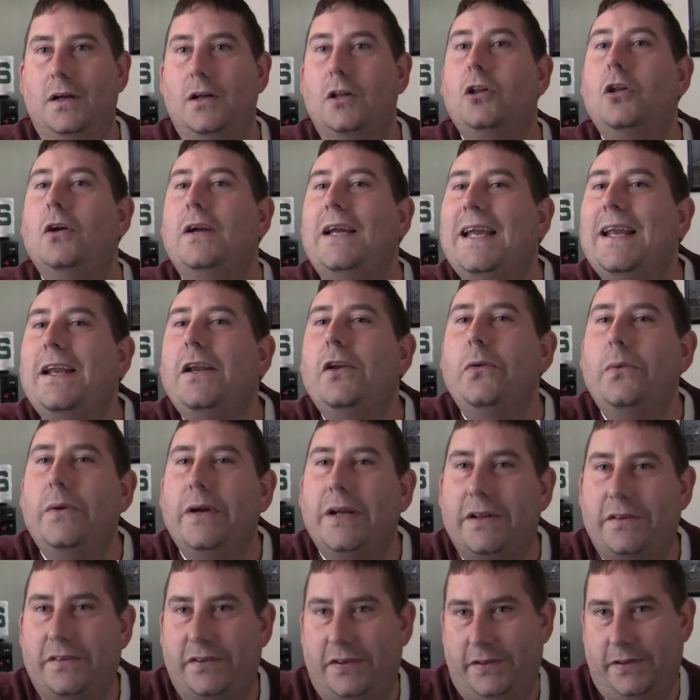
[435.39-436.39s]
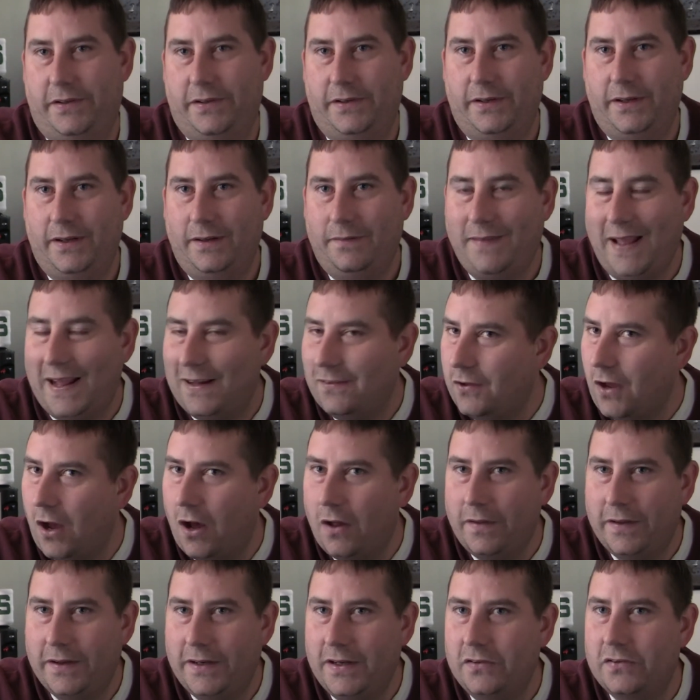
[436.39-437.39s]
Look into it. That's
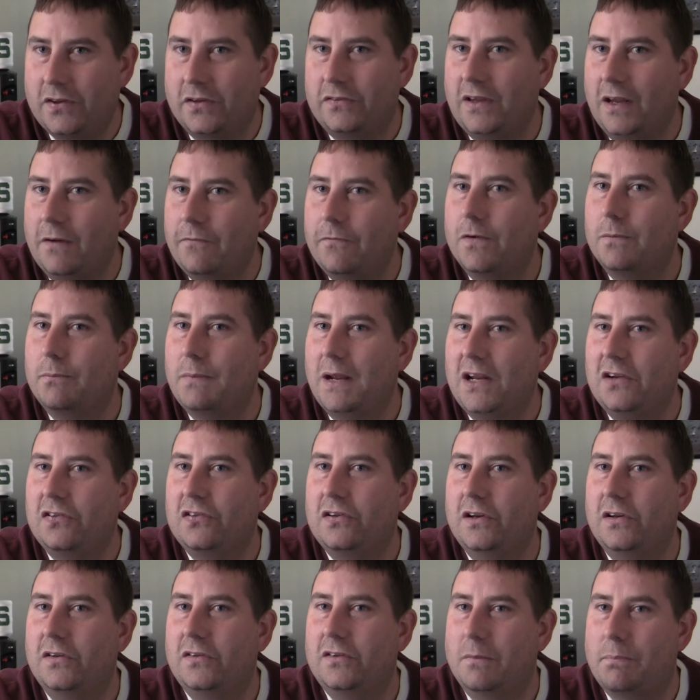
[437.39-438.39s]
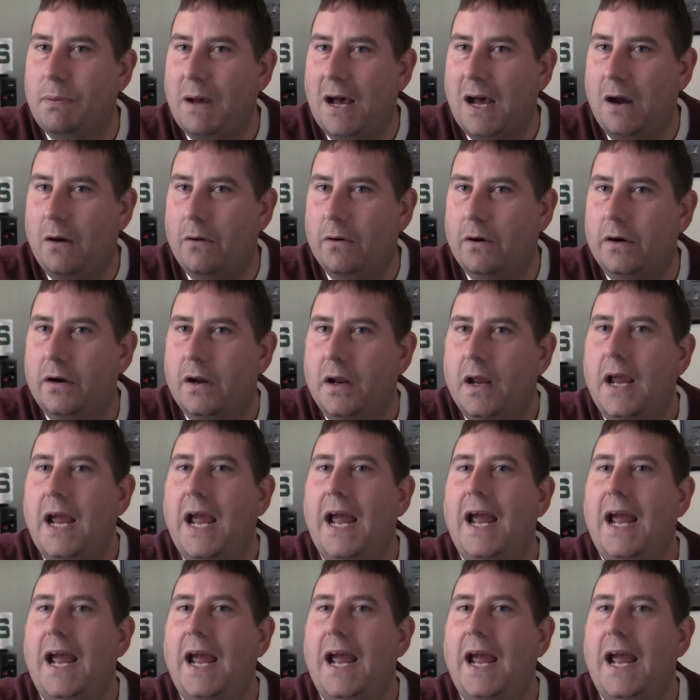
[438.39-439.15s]
all it is. It's information is the power.